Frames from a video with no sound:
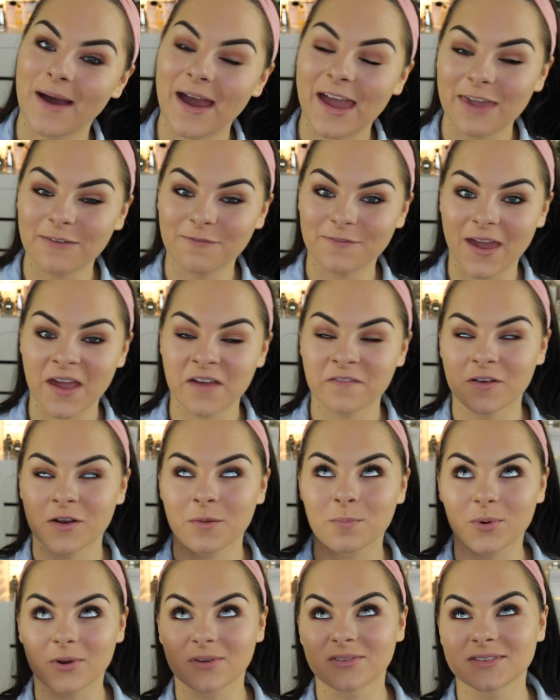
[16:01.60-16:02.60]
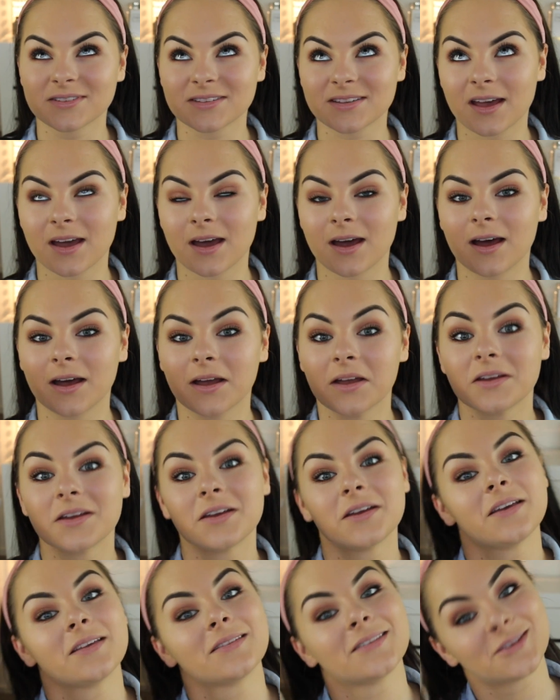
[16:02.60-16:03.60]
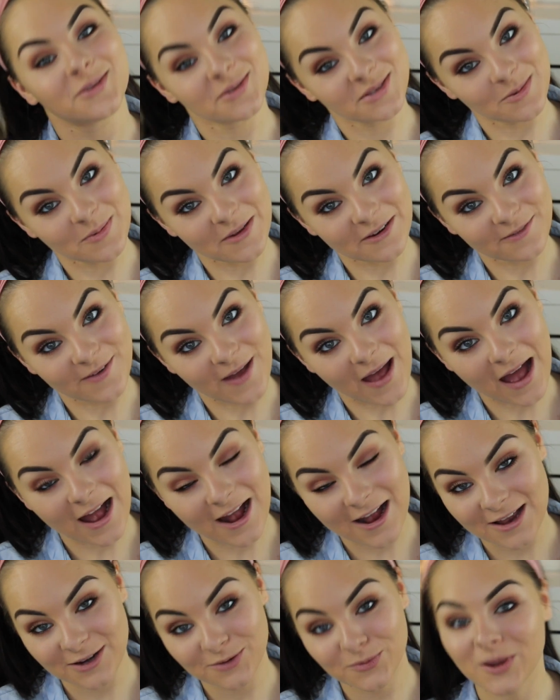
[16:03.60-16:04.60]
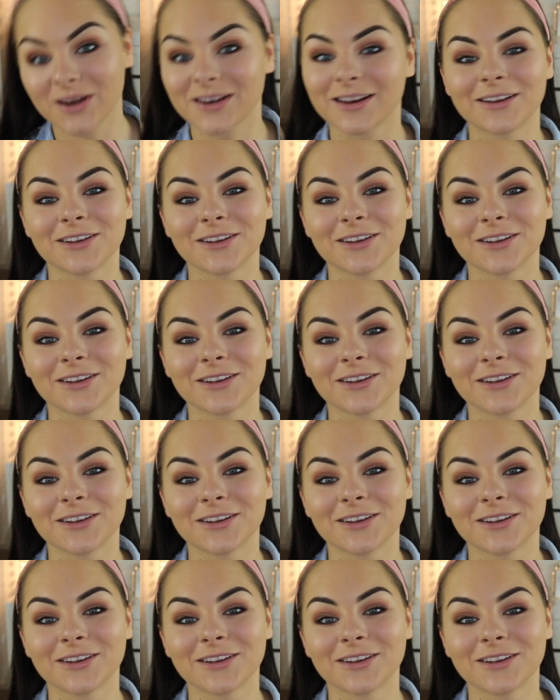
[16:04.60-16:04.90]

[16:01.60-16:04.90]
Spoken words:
my favourite bronzer. This was a bit of a hard one